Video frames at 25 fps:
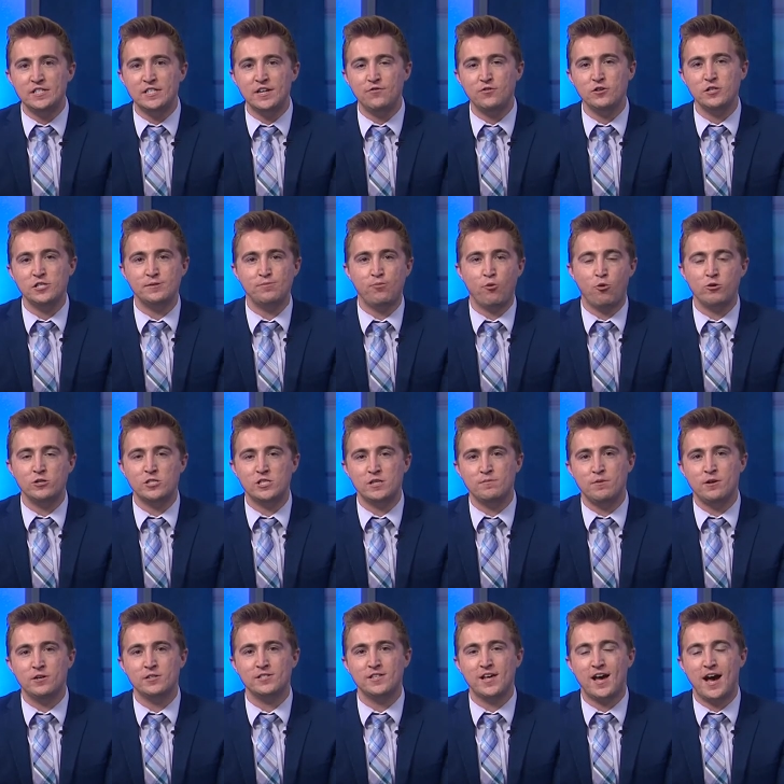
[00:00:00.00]
different sports
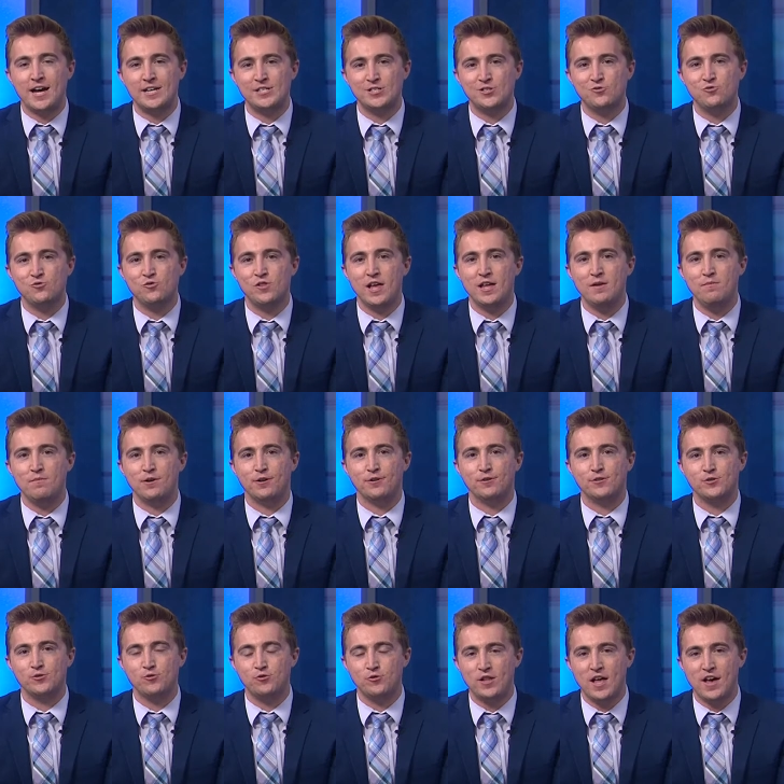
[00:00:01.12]
amongst the high school and middle
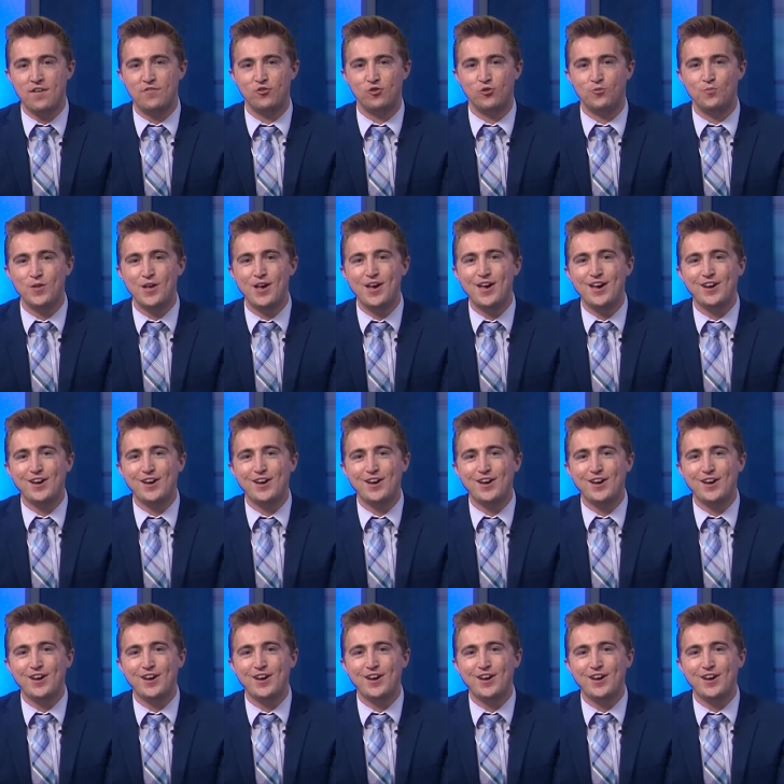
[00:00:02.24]
school level.